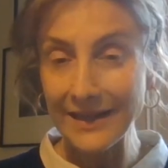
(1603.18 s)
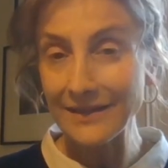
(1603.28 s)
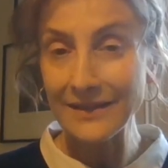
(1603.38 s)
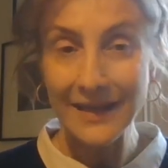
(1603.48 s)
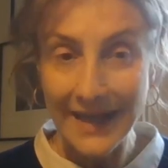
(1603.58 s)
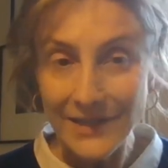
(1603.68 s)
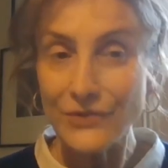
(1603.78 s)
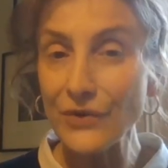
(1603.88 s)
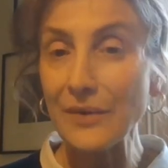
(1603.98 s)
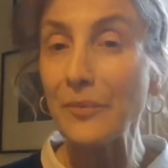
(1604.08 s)
in
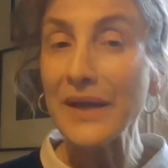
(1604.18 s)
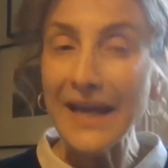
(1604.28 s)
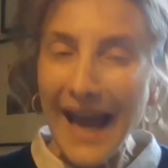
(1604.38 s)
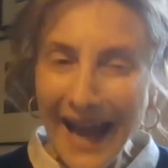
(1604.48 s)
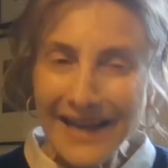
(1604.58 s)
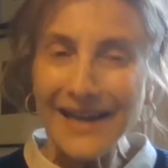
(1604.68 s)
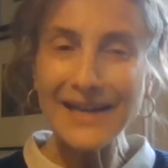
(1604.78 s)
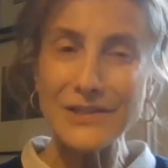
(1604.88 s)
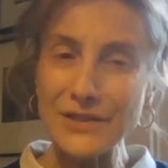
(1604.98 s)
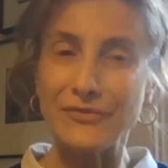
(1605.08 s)
history, we can
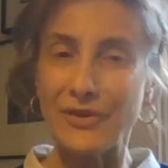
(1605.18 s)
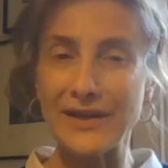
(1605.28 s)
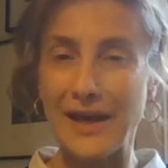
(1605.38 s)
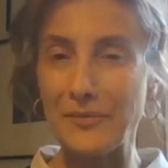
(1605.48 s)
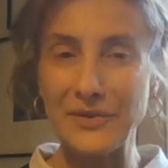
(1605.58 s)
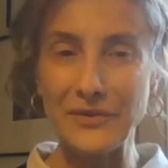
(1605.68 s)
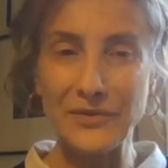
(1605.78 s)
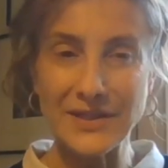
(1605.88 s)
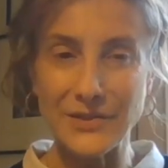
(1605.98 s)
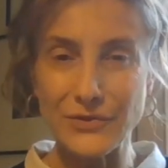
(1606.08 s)
actually find out whether
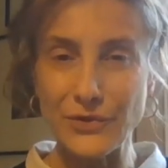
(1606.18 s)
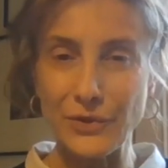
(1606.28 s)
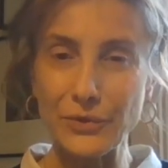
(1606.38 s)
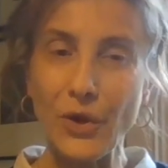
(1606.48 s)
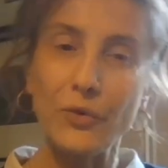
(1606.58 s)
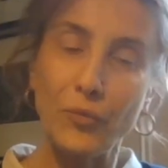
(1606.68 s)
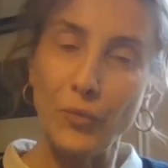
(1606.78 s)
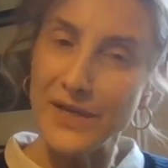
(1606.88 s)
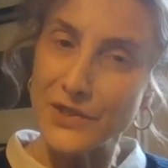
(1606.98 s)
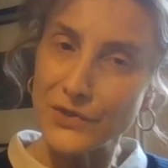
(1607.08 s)
things are true or not.
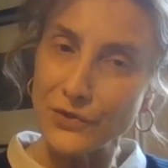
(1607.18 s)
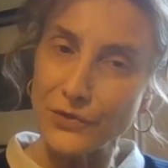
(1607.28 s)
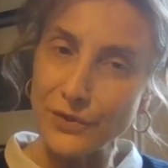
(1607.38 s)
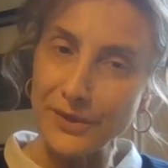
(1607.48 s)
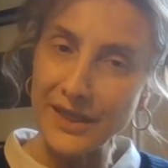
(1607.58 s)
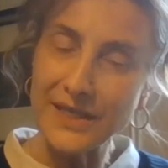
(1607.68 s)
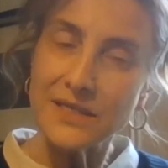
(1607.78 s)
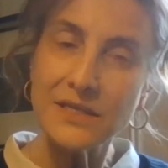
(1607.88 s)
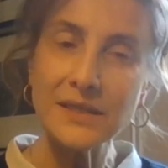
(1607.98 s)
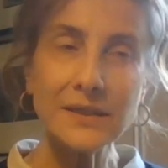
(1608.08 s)
We're just not doing
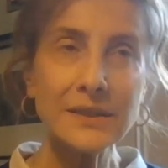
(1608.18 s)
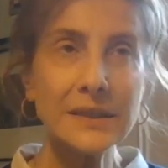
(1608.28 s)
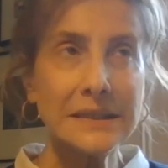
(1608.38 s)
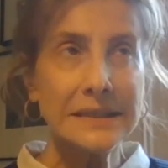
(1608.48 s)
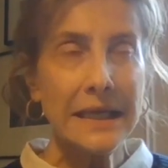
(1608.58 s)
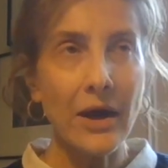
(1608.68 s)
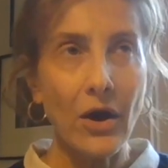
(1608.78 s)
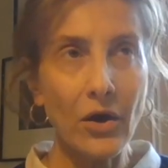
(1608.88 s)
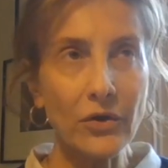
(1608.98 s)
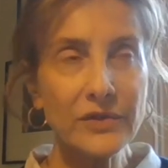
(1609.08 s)
it. Hmm.
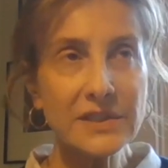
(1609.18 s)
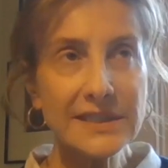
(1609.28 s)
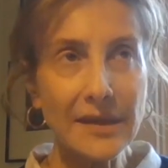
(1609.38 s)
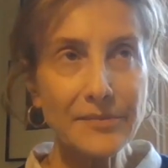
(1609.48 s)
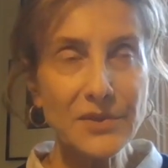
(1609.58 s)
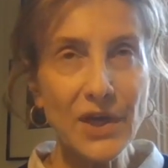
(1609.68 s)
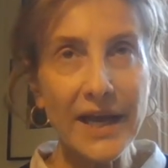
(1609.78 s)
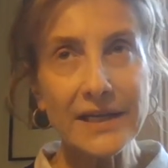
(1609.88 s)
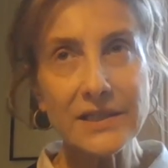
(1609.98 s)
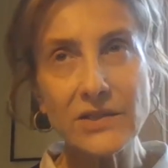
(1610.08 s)
On the
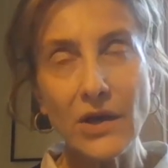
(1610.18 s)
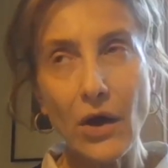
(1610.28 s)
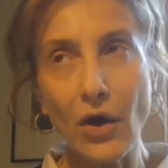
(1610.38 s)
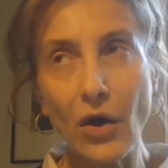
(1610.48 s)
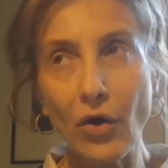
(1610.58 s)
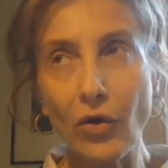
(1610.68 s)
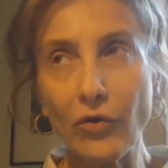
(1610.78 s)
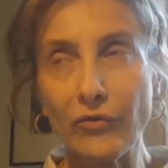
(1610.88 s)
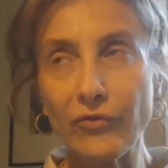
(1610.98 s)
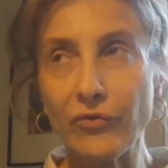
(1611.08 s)
subject
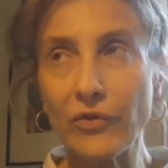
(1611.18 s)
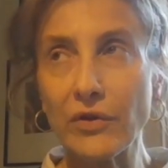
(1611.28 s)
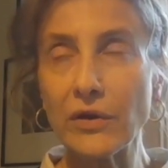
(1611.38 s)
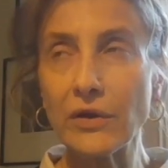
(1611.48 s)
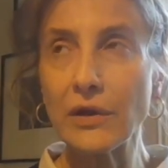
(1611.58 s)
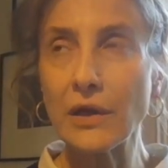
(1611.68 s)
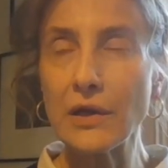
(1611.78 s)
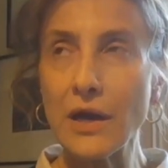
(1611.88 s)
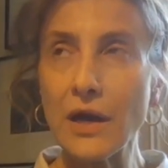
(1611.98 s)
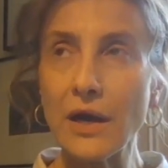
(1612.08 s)
of
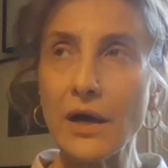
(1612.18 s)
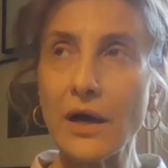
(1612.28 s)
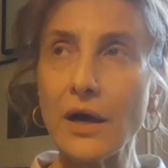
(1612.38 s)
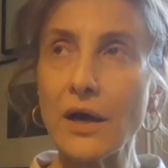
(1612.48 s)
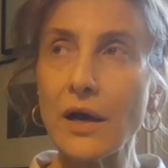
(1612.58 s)
the